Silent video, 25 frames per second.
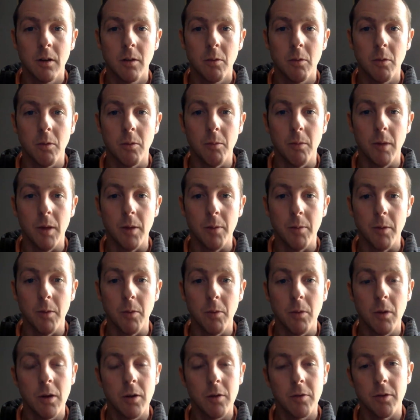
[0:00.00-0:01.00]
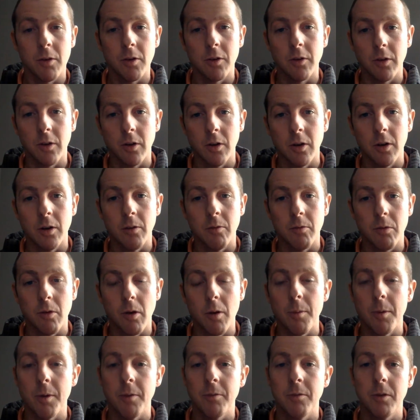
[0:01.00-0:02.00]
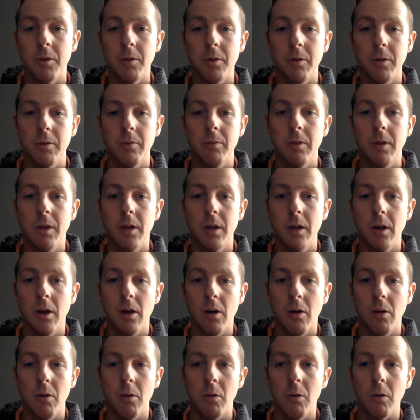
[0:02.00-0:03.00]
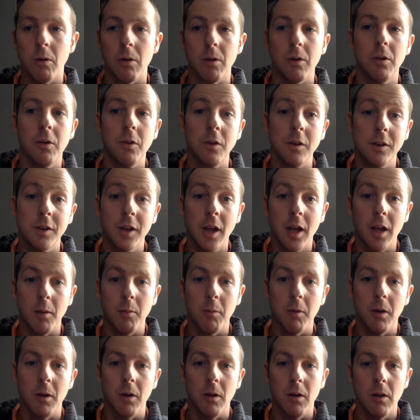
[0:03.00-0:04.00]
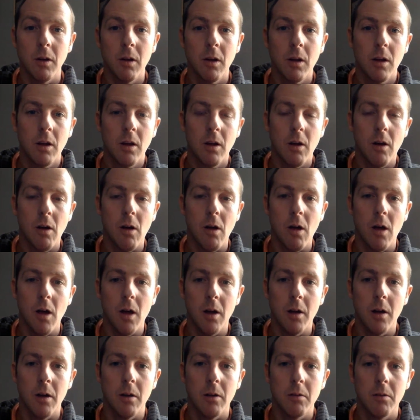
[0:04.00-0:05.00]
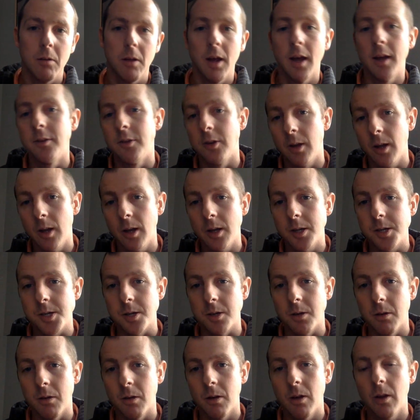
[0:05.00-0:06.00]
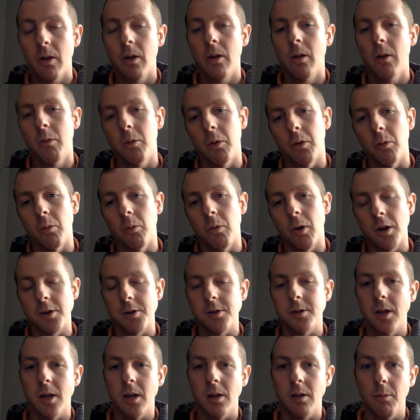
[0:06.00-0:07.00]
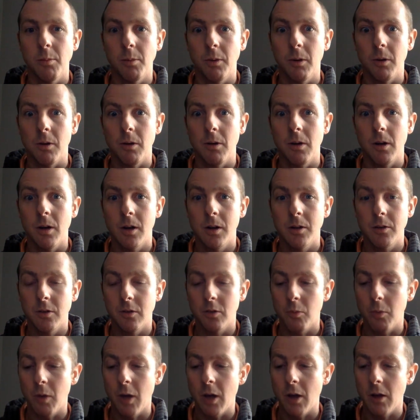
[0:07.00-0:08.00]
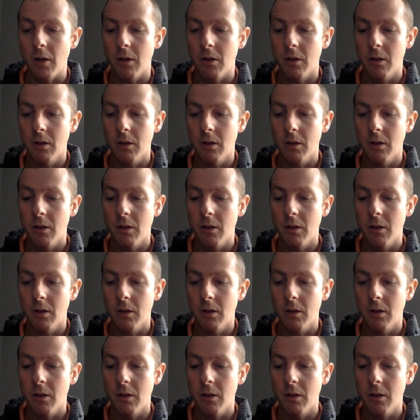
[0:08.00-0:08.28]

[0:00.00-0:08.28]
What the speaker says: What might be one, if there's a good informative YouTube video or news segment on education, we could watch that to build our knowledge as well.